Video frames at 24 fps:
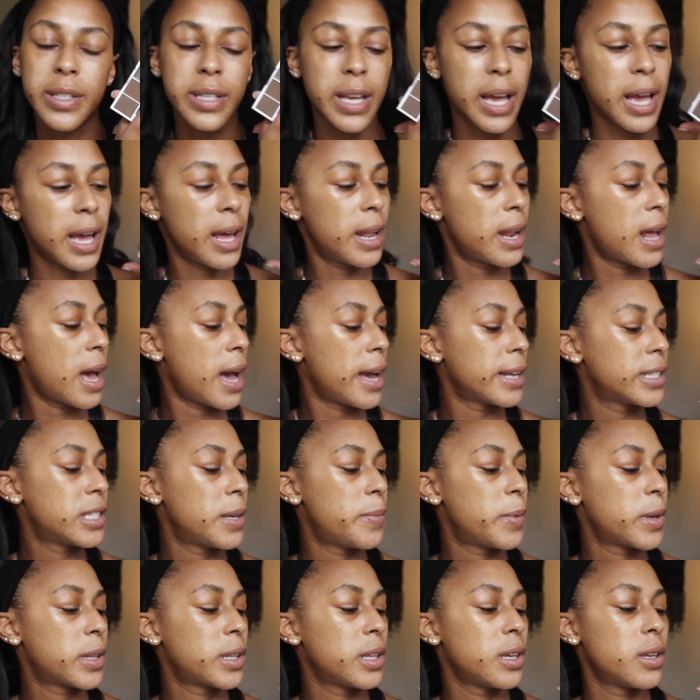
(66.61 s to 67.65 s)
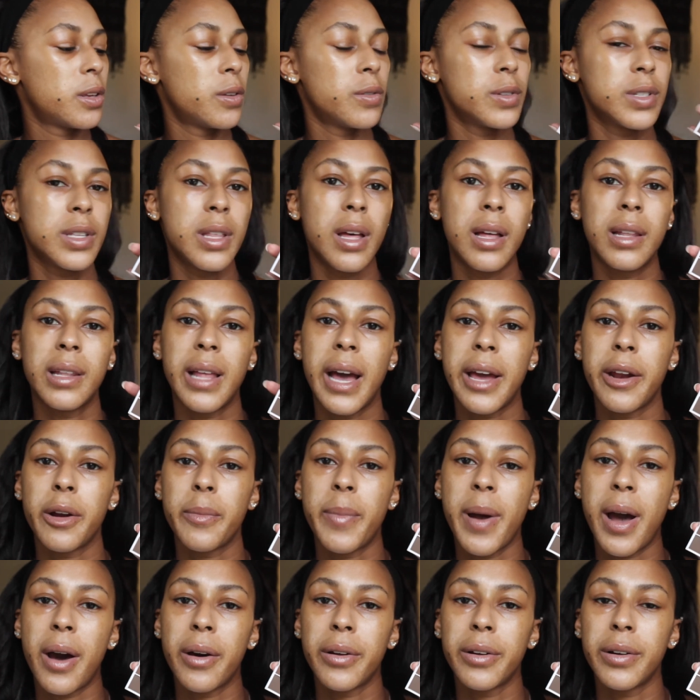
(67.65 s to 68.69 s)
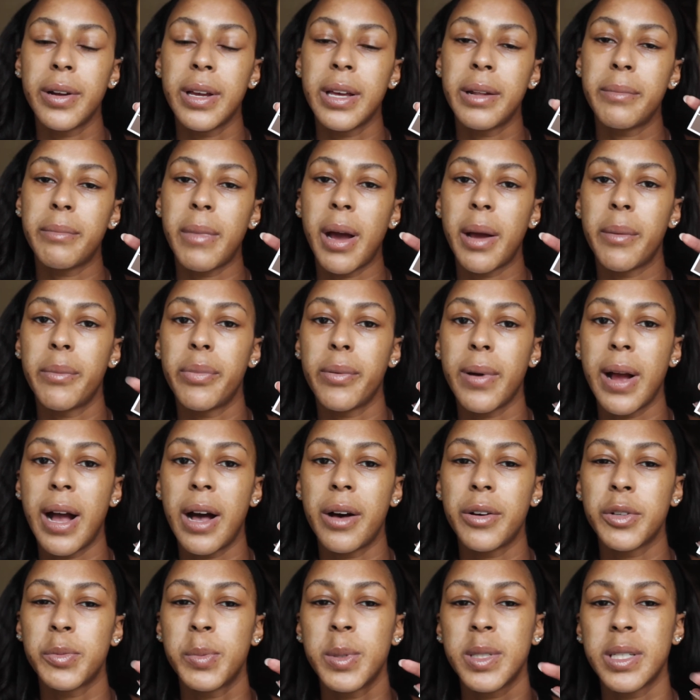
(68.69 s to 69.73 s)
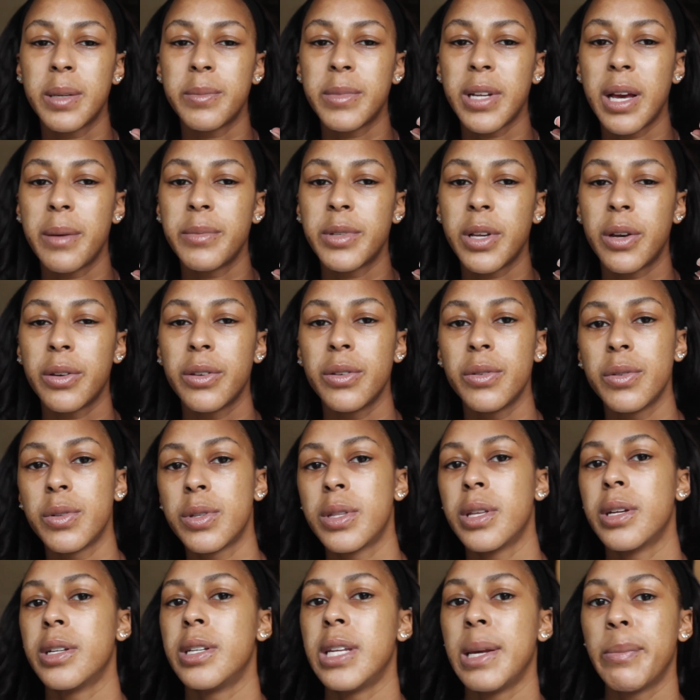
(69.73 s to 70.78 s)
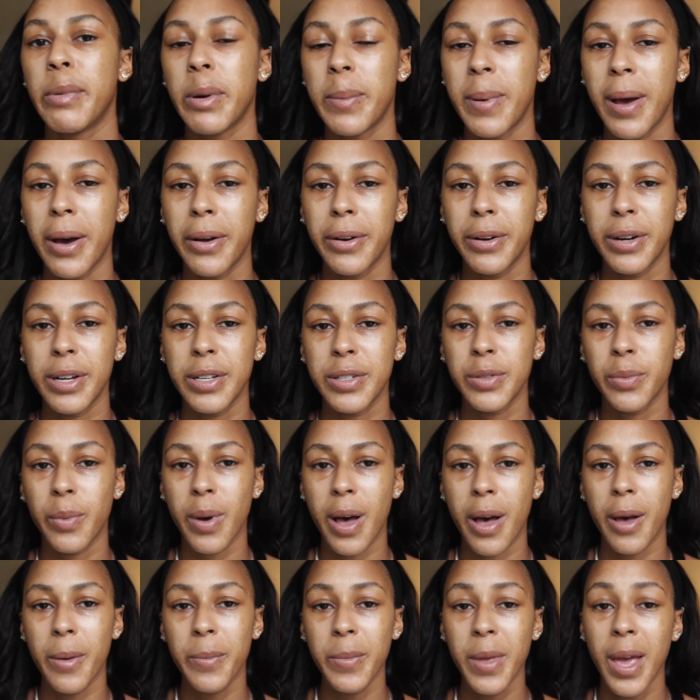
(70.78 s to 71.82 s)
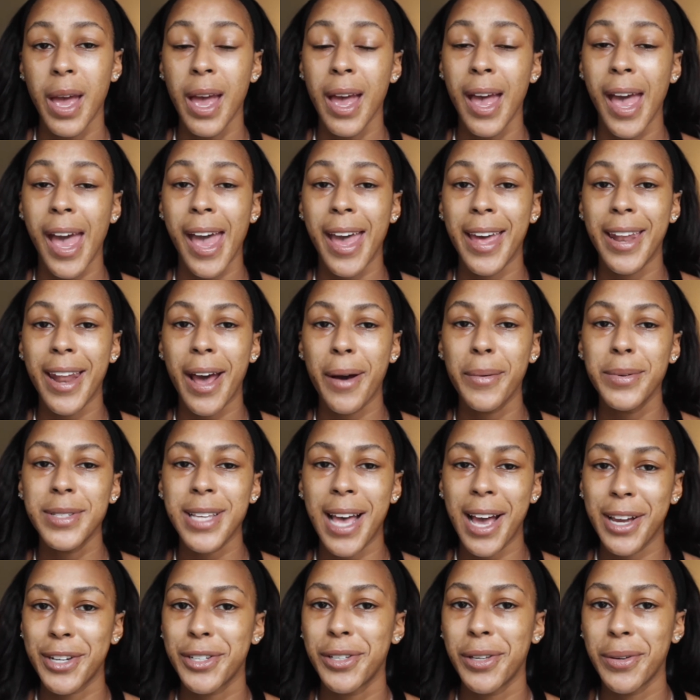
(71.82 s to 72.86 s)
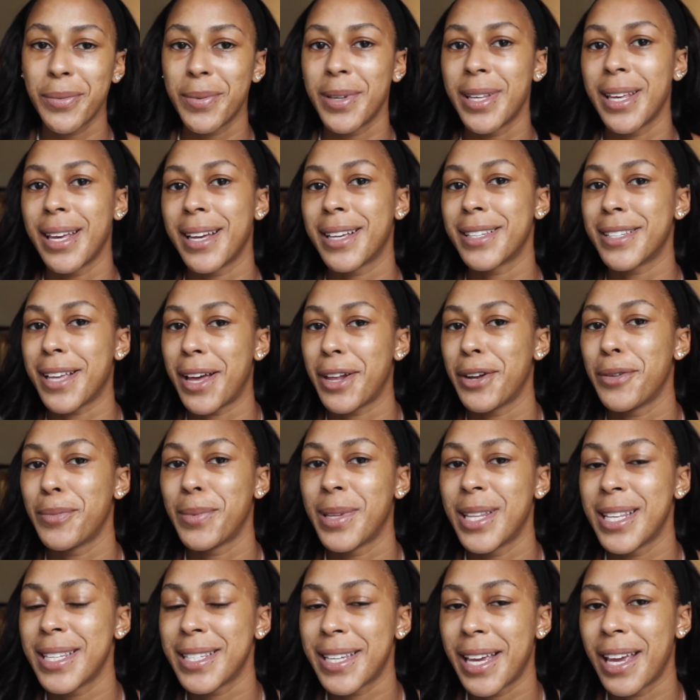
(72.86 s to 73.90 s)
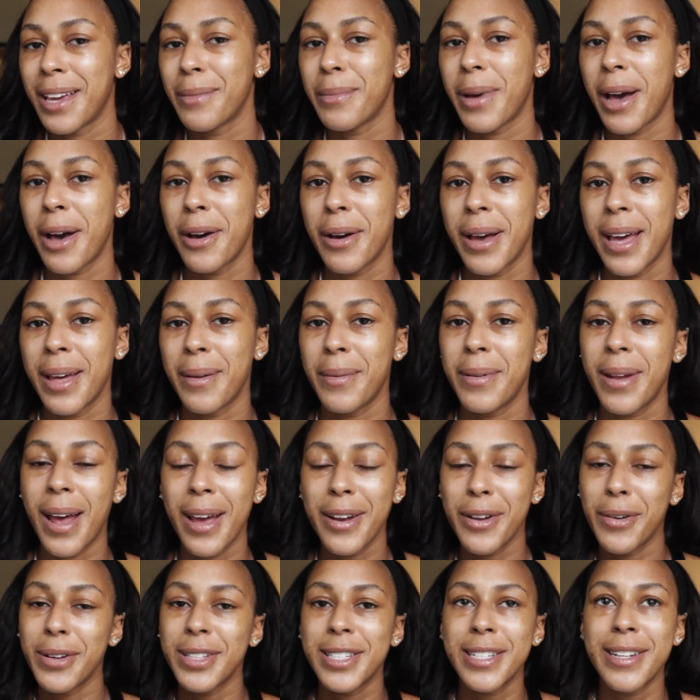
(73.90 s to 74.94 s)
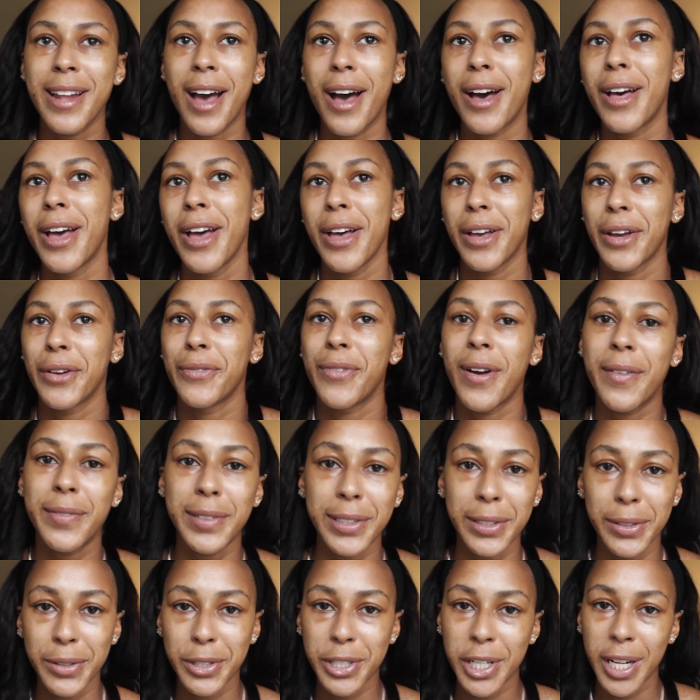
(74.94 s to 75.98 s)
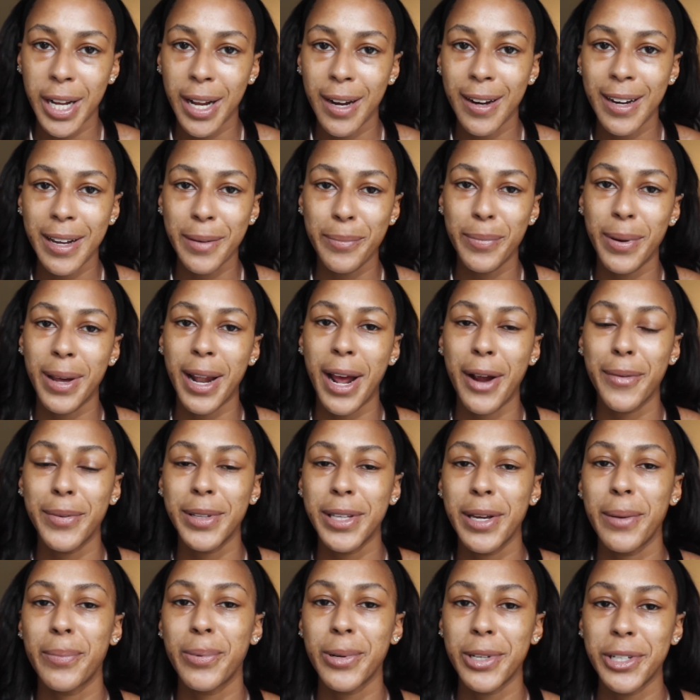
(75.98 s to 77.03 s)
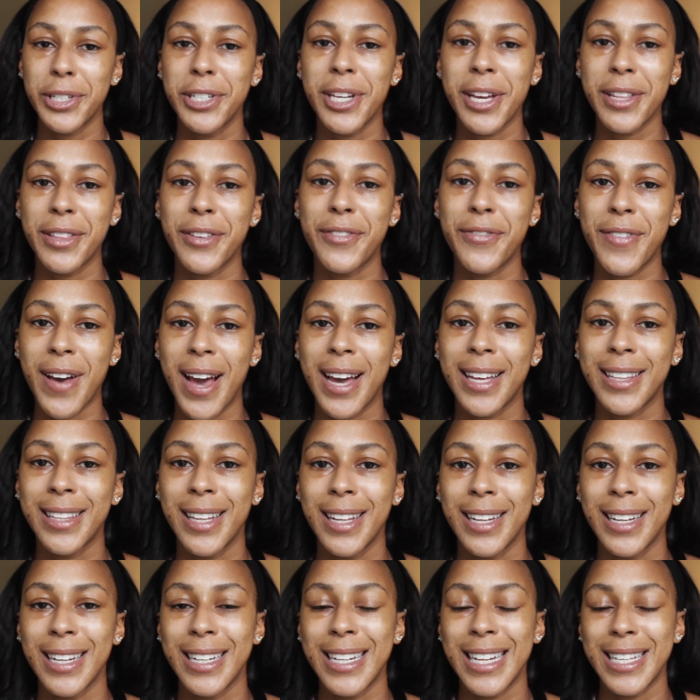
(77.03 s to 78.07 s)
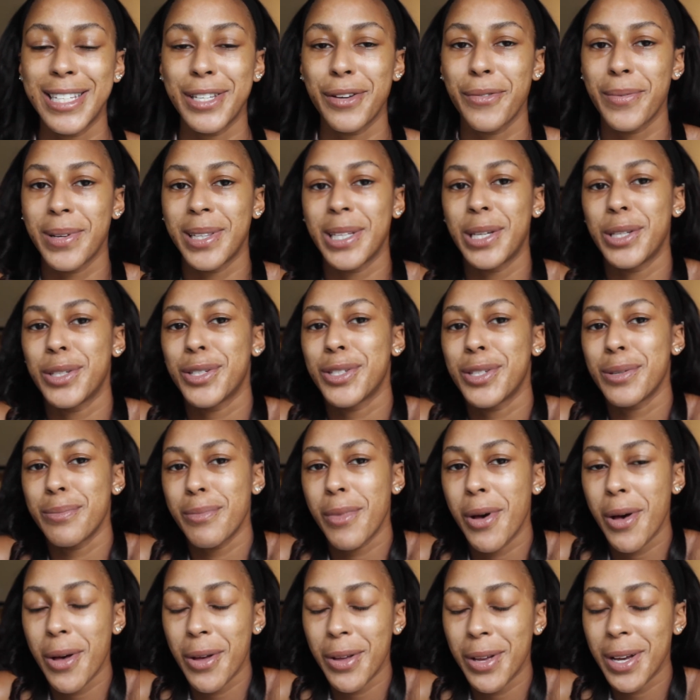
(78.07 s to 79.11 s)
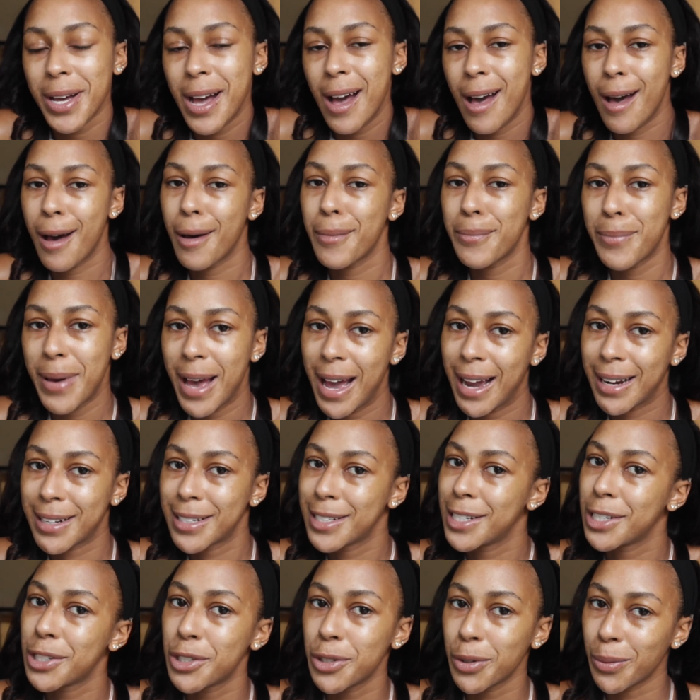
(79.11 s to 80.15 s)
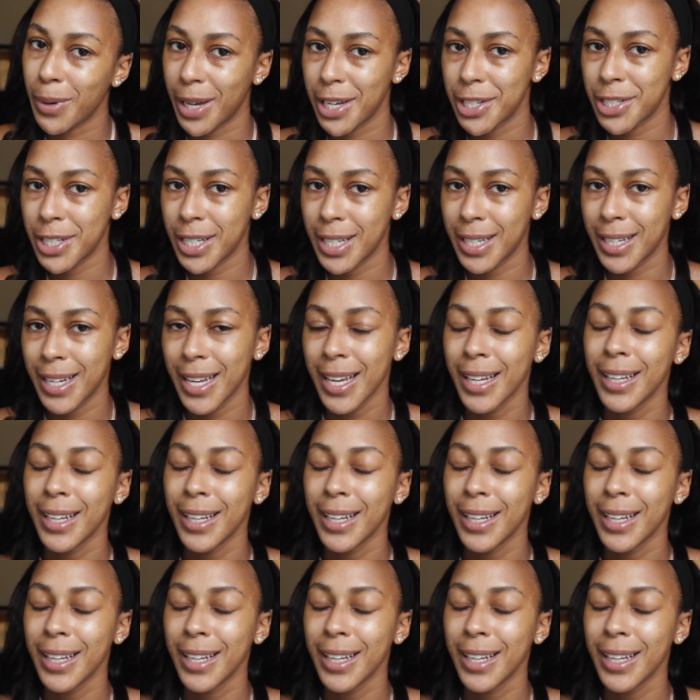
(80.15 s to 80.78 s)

And I typically use the lighter powder in my brows, but sometimes I'll use the deeper powder as well. And I was actually really excited when this came out. And I know it's not like revolutionary, but I really appreciate the fact that it is a really small, compact situation.